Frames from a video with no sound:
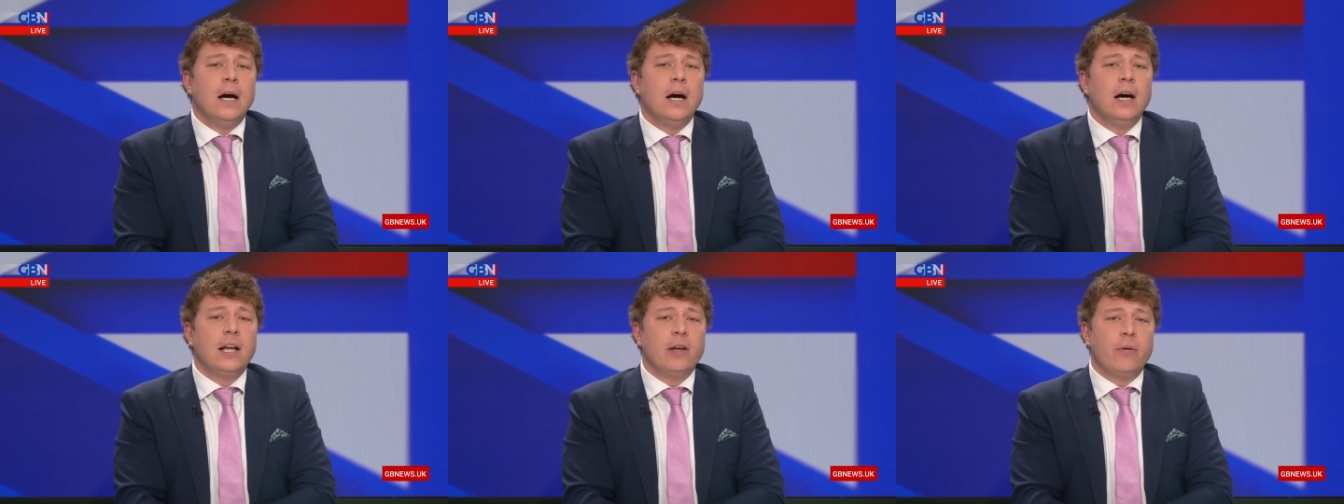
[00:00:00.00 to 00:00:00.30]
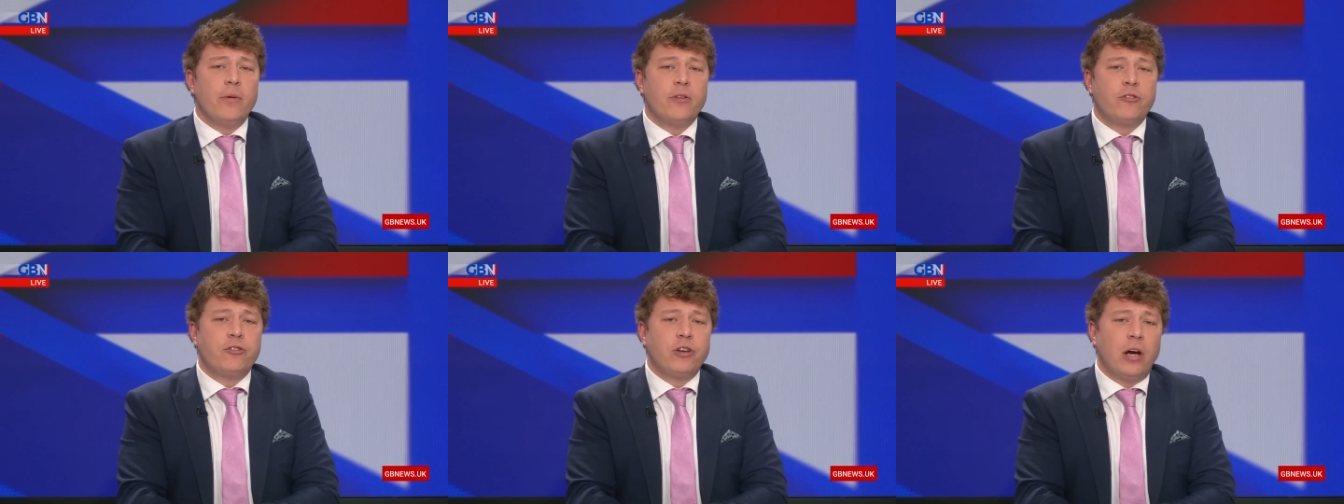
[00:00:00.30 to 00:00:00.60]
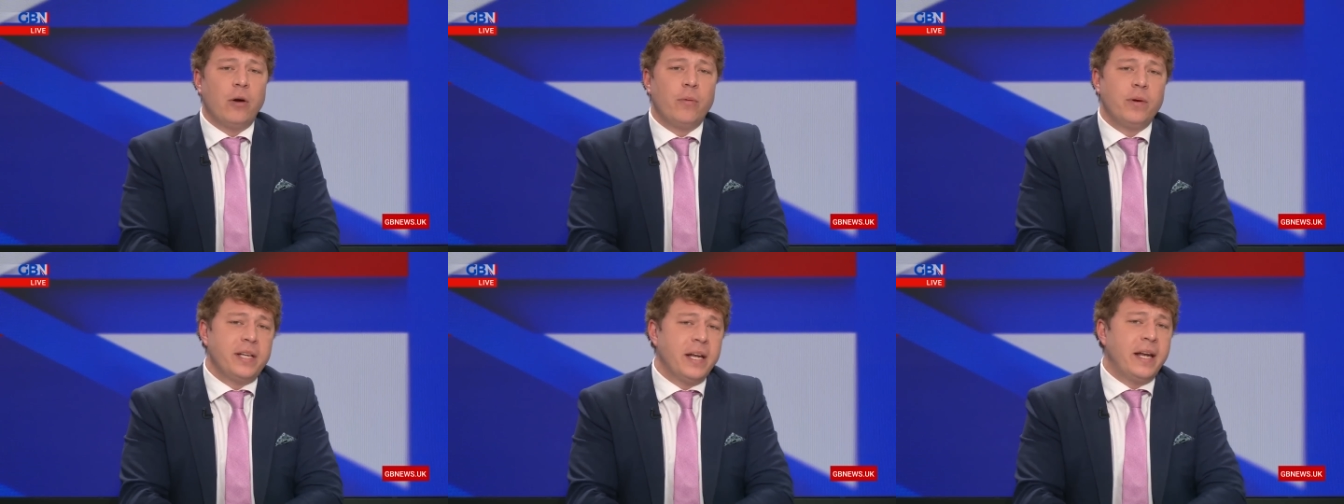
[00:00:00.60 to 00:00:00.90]
Earlier in the
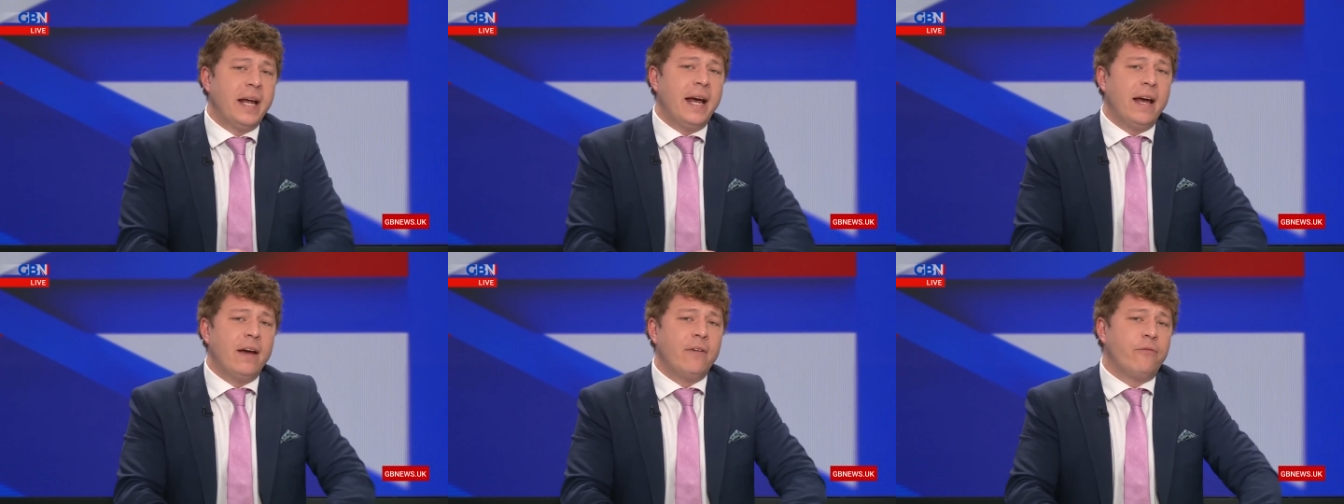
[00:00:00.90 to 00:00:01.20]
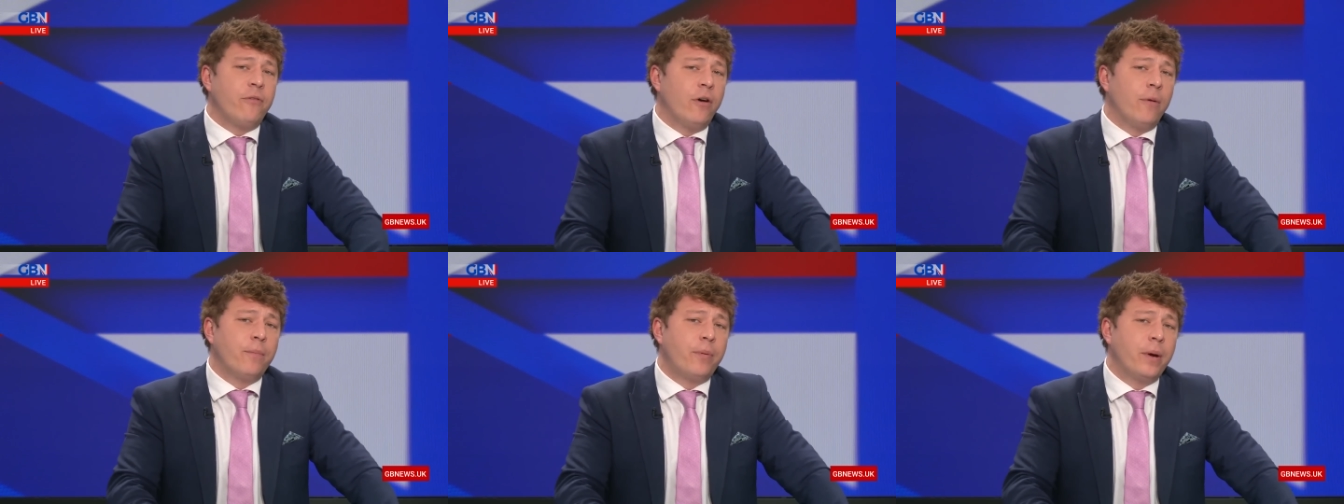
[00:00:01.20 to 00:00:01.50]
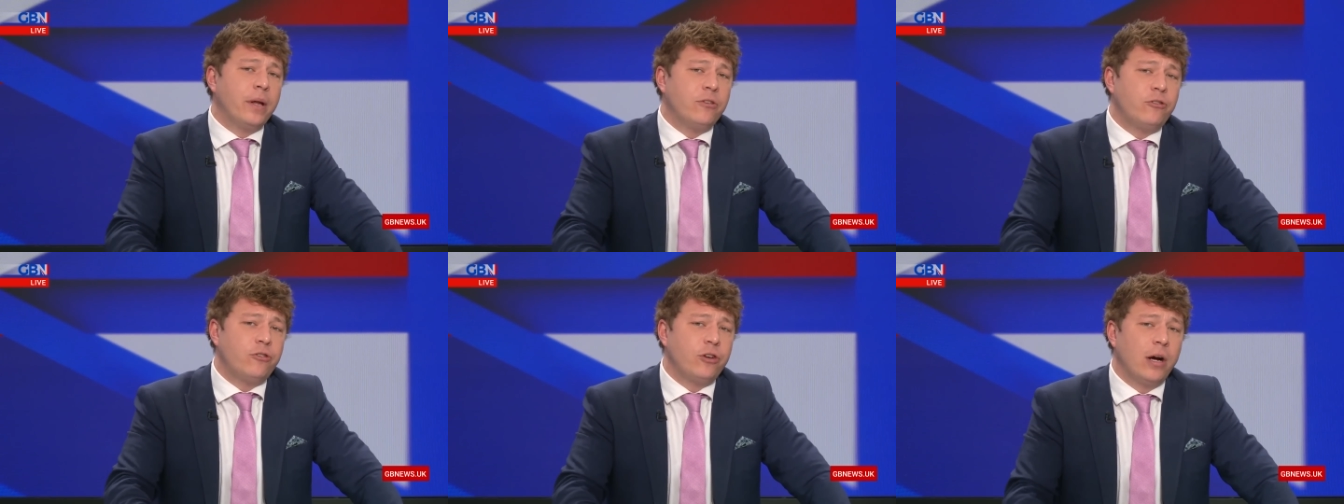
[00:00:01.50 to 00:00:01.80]
show, we did hear from
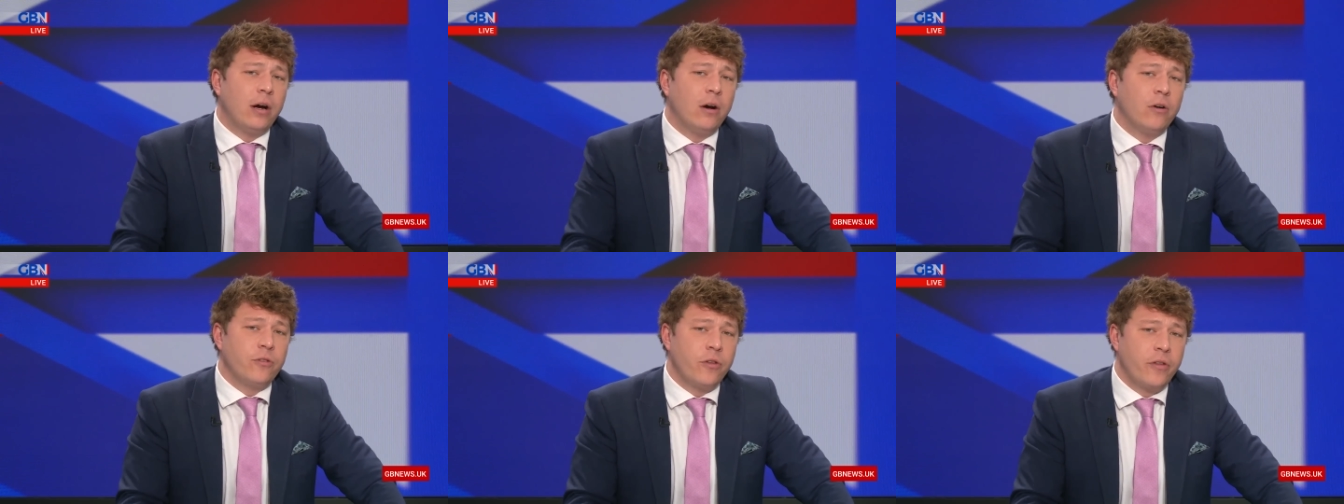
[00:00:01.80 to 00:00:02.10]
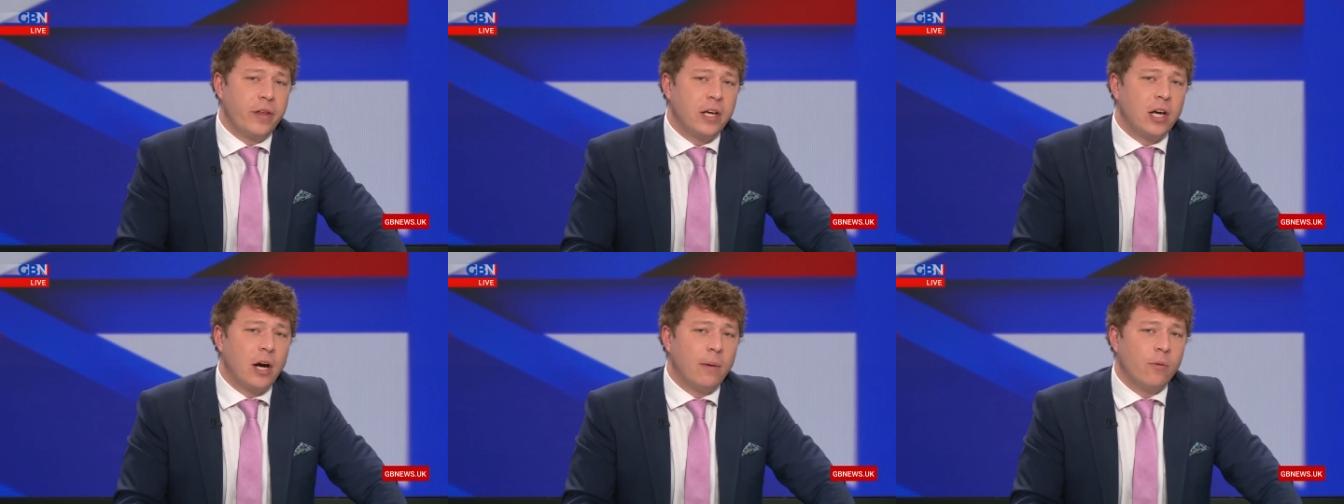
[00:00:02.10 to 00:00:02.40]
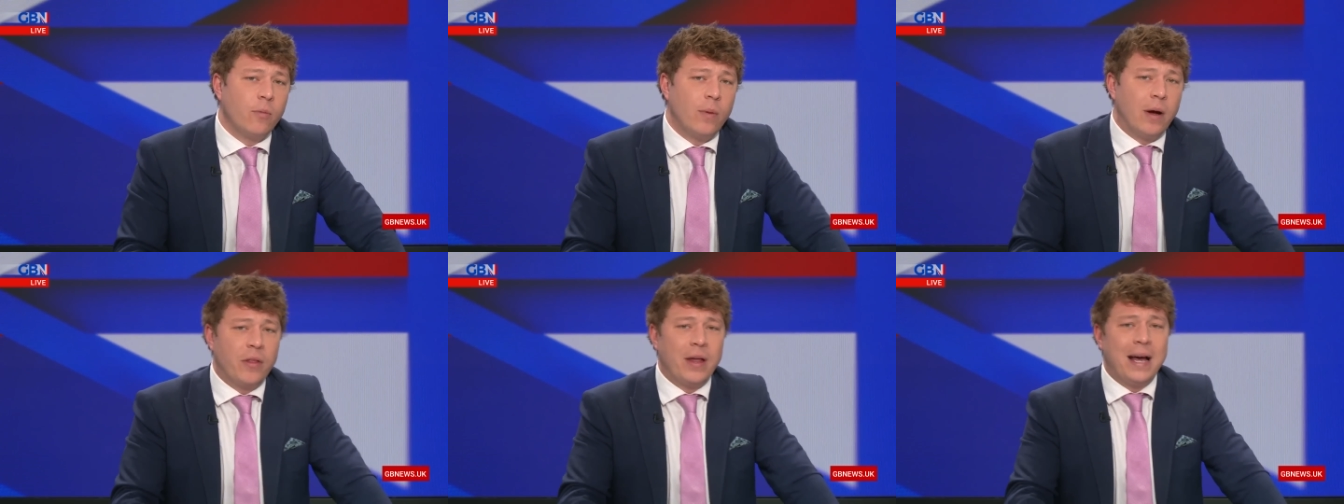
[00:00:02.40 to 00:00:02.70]
Prince Charles at the
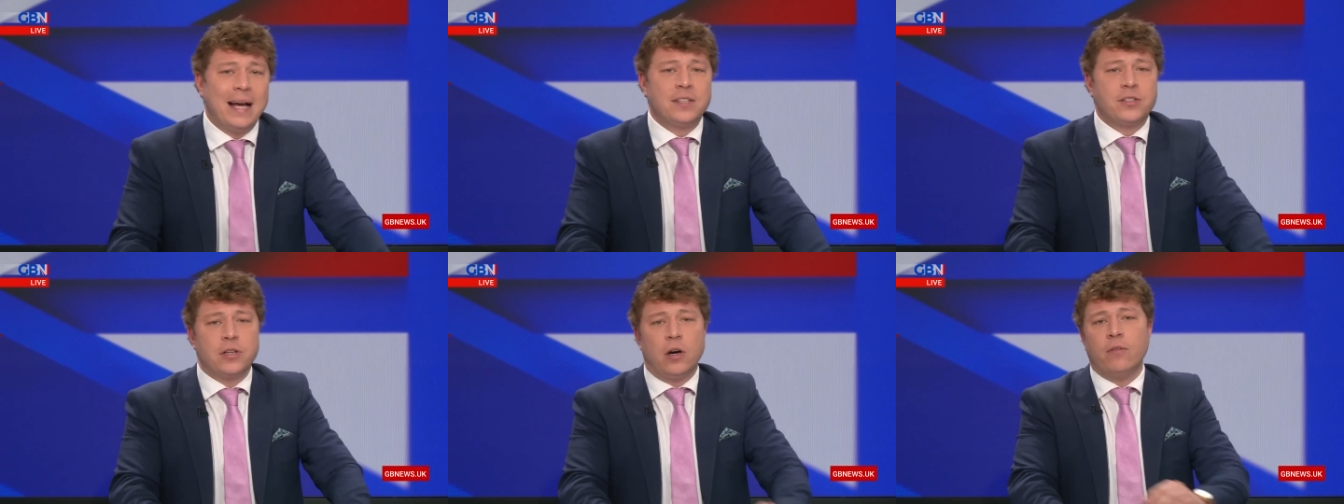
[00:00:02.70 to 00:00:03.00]
Commonwealth Heads